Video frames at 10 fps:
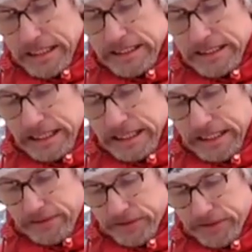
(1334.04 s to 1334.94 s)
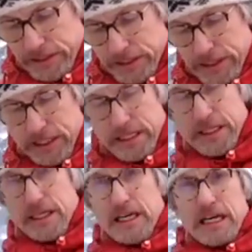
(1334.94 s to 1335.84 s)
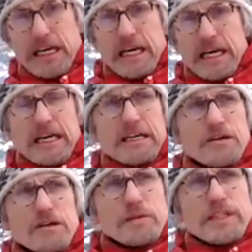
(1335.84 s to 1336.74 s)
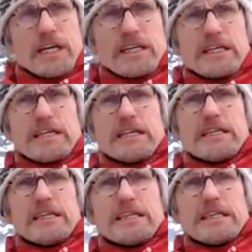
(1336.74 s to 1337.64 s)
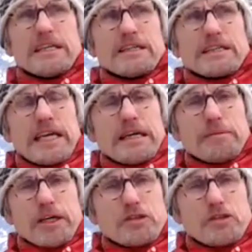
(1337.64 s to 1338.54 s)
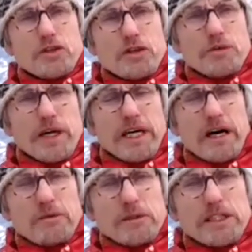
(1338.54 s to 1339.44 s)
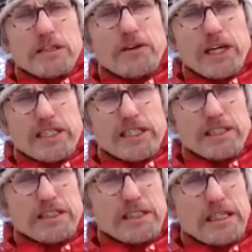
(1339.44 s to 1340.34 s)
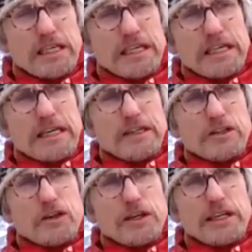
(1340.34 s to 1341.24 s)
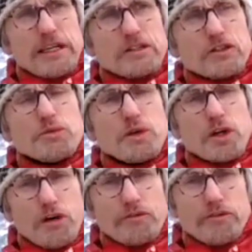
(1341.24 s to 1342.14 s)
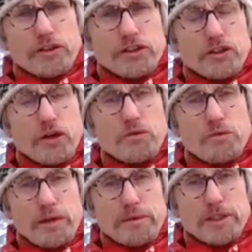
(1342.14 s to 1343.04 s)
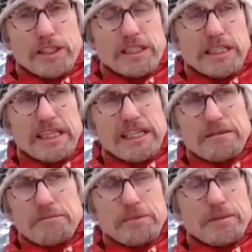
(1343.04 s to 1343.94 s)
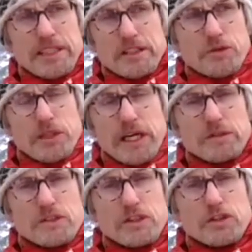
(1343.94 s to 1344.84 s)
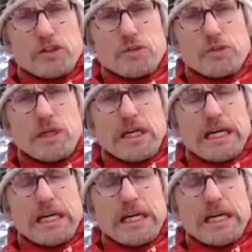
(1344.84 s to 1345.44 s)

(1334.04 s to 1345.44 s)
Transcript: did have, uh, when I uh, came back to Norway, I was invited uh, to a conference of women, uh, maybe in 2002.